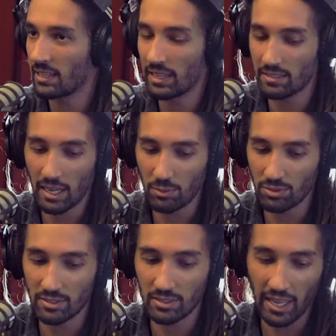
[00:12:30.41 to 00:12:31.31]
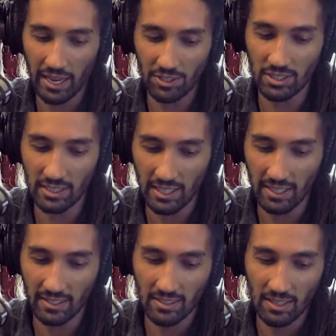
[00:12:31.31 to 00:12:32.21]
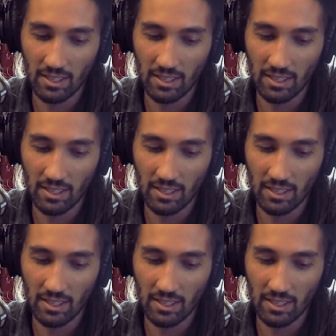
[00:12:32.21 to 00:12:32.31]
I was actually like,